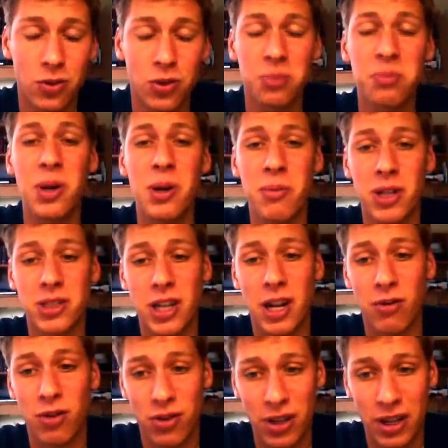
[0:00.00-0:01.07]
So pretty much
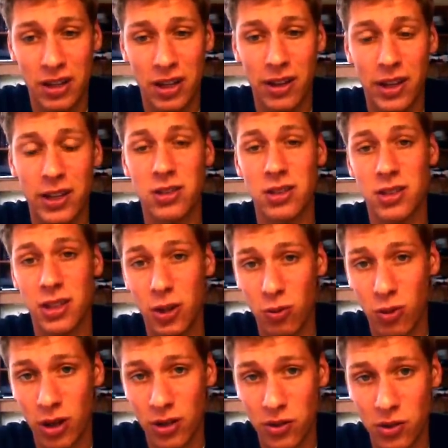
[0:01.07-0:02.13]
everything that lets the city
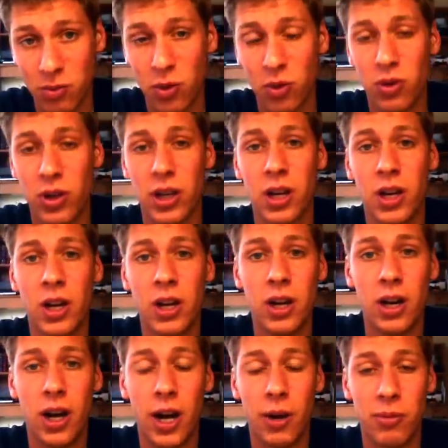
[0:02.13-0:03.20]
run smoothly
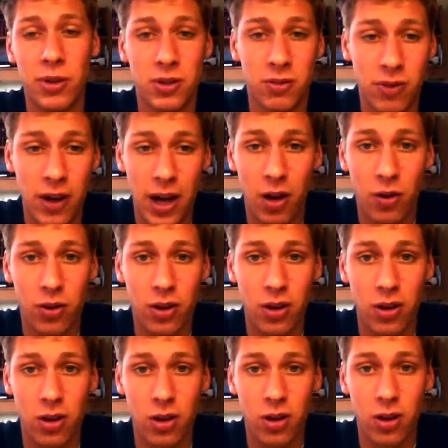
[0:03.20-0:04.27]
is found
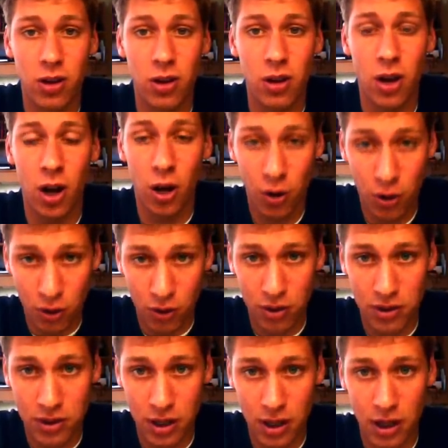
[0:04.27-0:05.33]
under
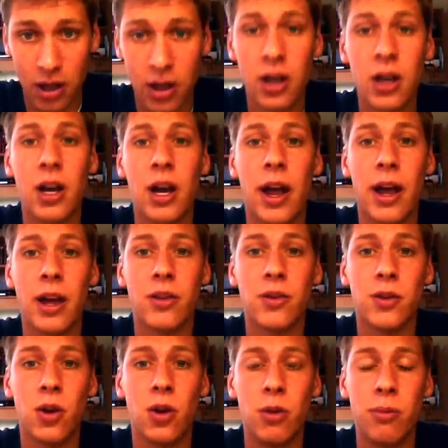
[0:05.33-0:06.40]
the city, and
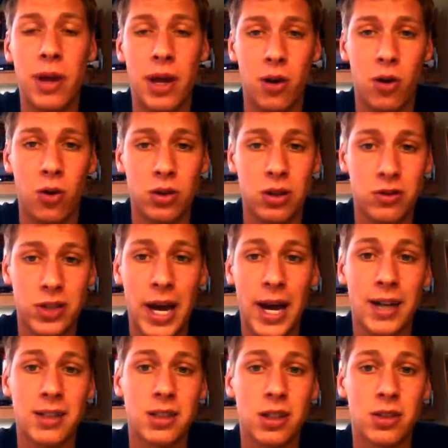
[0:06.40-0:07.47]
so the manhole gives
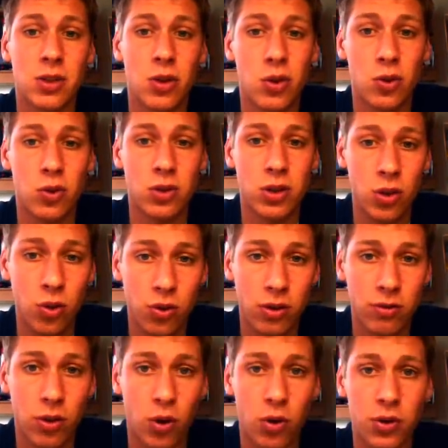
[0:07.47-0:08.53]
access to the
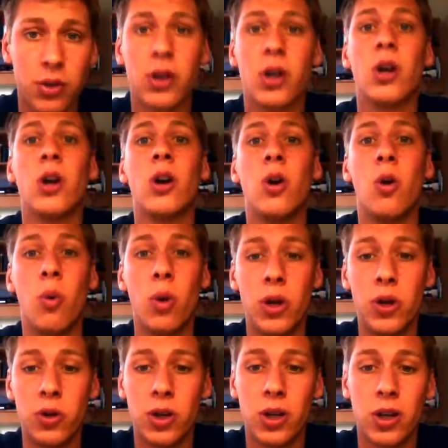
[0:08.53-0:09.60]
utility vault where
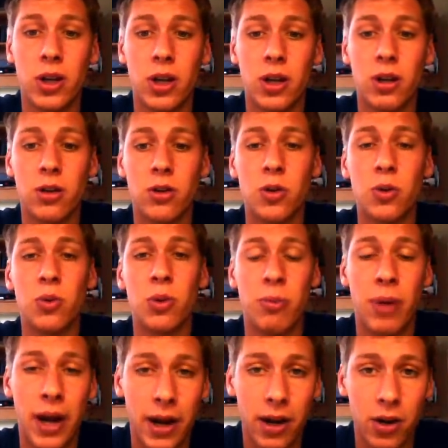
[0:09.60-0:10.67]
you can do
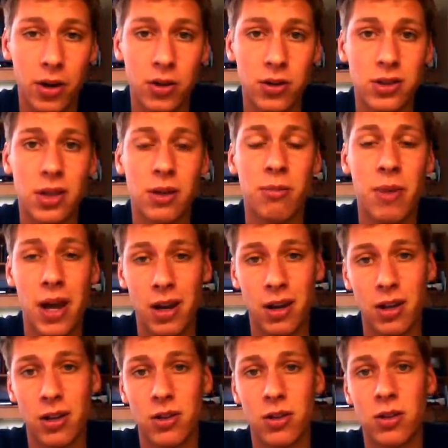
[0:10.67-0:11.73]
repairs and
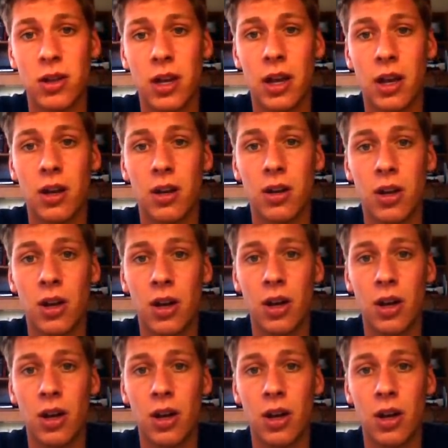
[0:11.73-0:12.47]
maintenance and